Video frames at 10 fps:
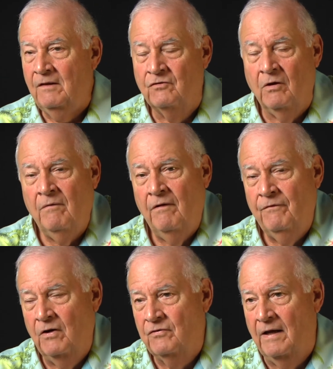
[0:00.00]
Some of our
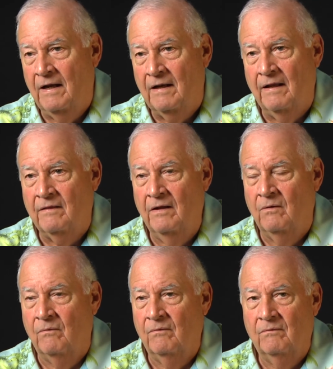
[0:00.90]
folks act like they
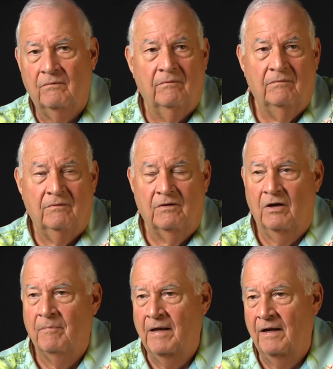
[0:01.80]
don't care
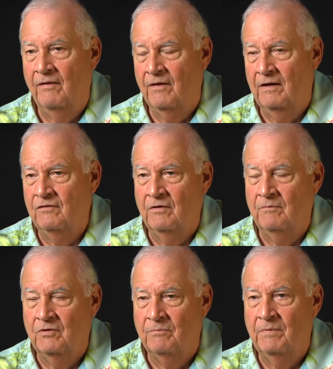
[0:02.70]
about anything except
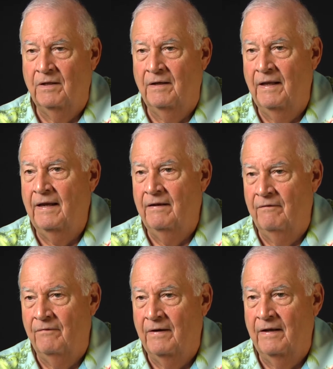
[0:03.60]
just being
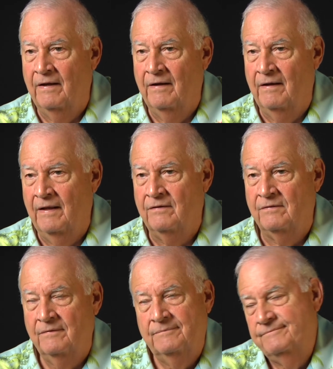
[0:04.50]
negative right now, and that's